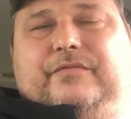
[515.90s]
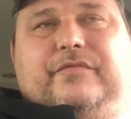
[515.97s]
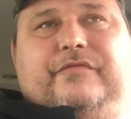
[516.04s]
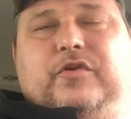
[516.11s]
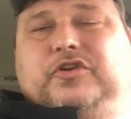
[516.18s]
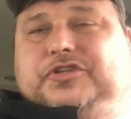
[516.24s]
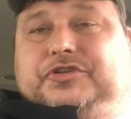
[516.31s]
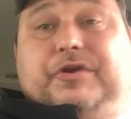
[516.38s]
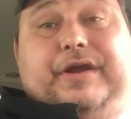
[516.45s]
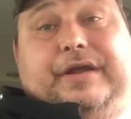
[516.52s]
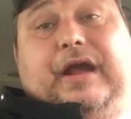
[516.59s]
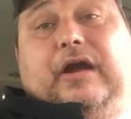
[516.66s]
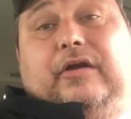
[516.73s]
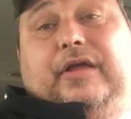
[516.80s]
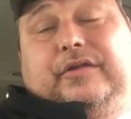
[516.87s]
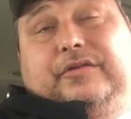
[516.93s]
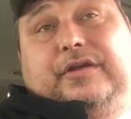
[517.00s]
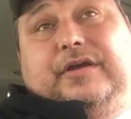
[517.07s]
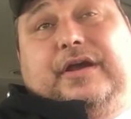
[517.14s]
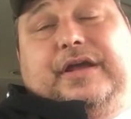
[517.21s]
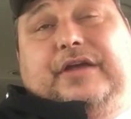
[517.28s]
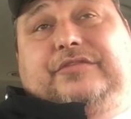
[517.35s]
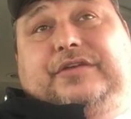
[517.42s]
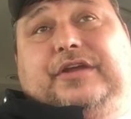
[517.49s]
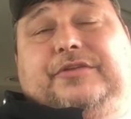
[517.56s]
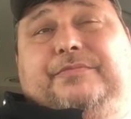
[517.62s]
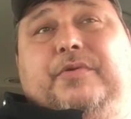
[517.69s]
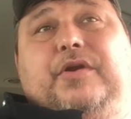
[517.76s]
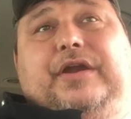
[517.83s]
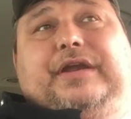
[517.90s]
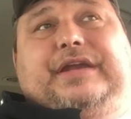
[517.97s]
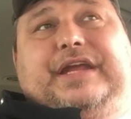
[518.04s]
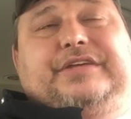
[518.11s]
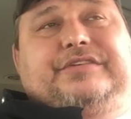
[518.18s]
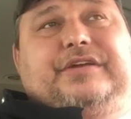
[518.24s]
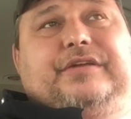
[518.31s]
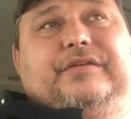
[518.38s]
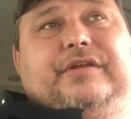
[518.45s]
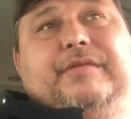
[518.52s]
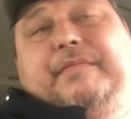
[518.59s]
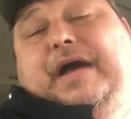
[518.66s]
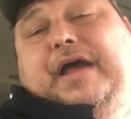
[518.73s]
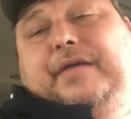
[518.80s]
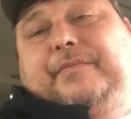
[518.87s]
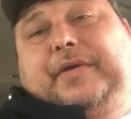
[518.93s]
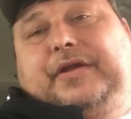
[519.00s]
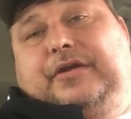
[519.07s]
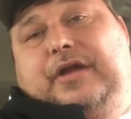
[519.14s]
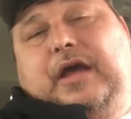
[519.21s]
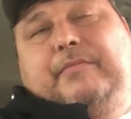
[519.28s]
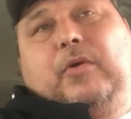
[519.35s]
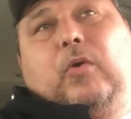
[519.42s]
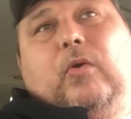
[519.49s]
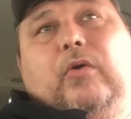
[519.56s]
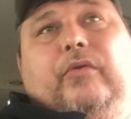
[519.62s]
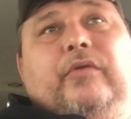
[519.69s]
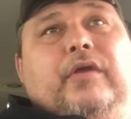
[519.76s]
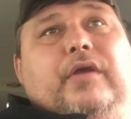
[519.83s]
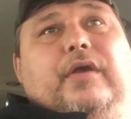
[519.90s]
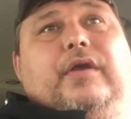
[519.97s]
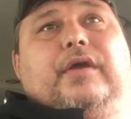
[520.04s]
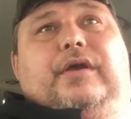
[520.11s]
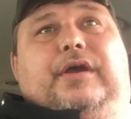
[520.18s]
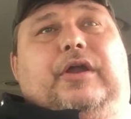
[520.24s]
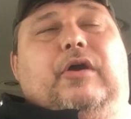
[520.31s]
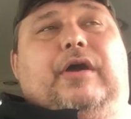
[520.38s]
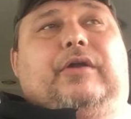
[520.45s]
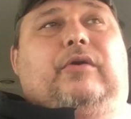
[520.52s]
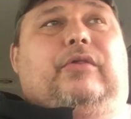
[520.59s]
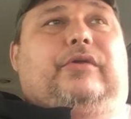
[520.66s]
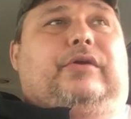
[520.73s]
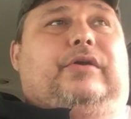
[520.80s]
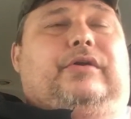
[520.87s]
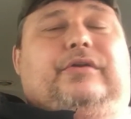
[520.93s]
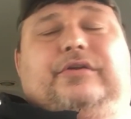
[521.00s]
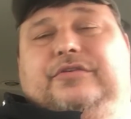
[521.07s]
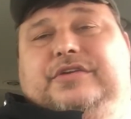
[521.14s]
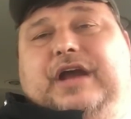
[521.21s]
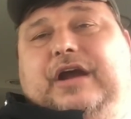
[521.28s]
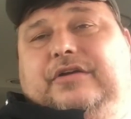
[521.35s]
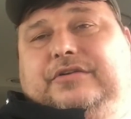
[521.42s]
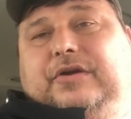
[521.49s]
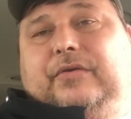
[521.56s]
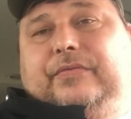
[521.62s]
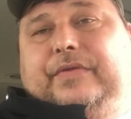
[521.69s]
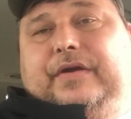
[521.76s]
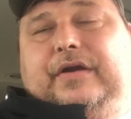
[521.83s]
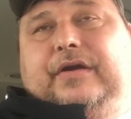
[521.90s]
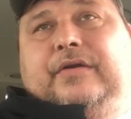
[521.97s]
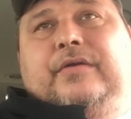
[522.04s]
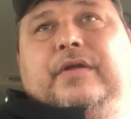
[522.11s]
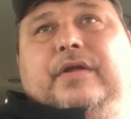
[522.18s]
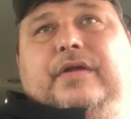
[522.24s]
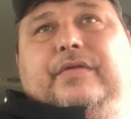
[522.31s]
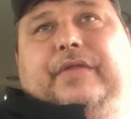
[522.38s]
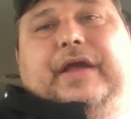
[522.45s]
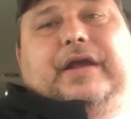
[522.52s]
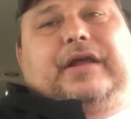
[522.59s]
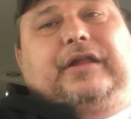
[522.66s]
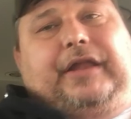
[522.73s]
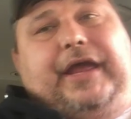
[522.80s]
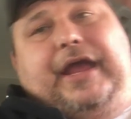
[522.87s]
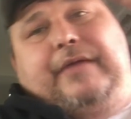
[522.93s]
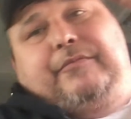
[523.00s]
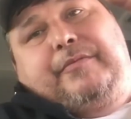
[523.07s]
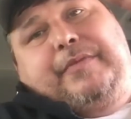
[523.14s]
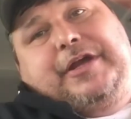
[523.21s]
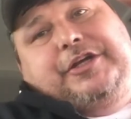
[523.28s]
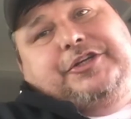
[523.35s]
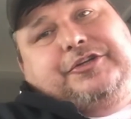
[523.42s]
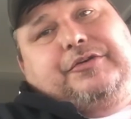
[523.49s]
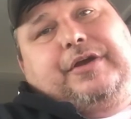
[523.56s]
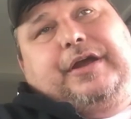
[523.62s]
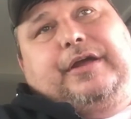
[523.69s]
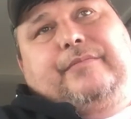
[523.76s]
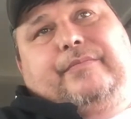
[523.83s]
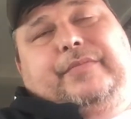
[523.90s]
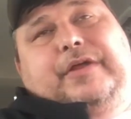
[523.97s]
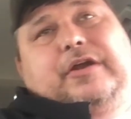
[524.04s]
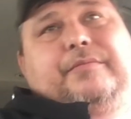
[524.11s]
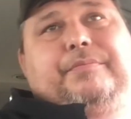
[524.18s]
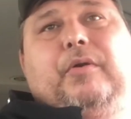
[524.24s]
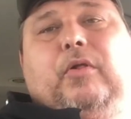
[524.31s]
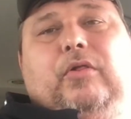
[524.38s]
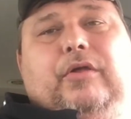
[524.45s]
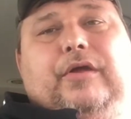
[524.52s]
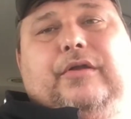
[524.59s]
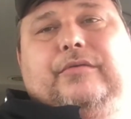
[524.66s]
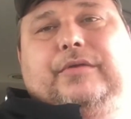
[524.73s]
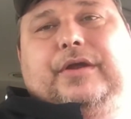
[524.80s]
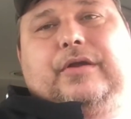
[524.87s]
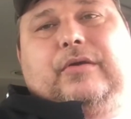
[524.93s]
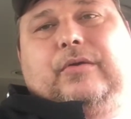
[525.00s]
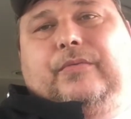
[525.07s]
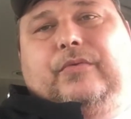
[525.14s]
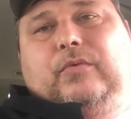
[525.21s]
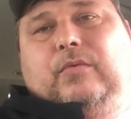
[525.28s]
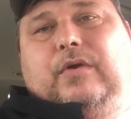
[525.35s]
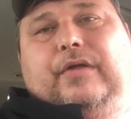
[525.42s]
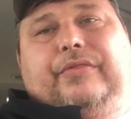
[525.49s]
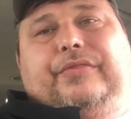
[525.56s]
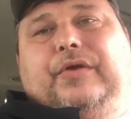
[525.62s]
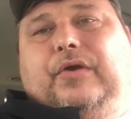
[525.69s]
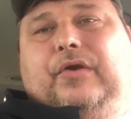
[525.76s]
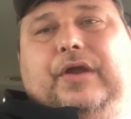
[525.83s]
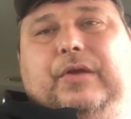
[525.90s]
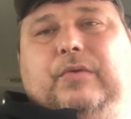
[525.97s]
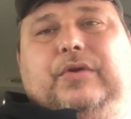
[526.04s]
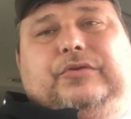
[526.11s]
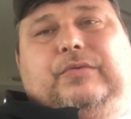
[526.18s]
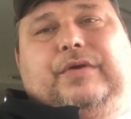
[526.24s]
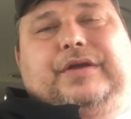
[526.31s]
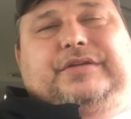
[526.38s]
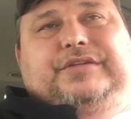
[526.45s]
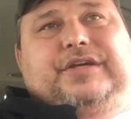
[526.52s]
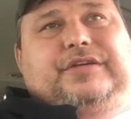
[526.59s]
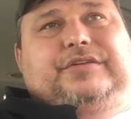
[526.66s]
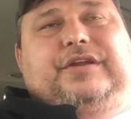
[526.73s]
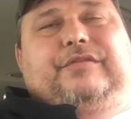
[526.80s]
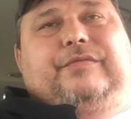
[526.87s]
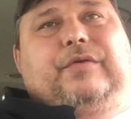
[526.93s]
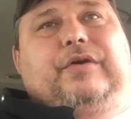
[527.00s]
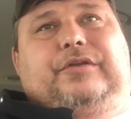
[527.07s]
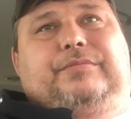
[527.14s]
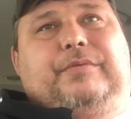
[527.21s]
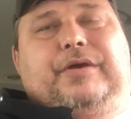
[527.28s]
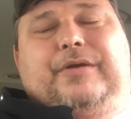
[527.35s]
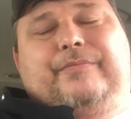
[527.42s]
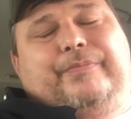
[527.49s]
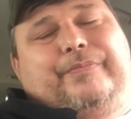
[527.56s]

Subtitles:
for a street car, I guess that's pretty decent, in my opinion. I'm old. You know, I know there's cars out there that claim to be street that are pulling, you know, 130, 120, 60 foots, but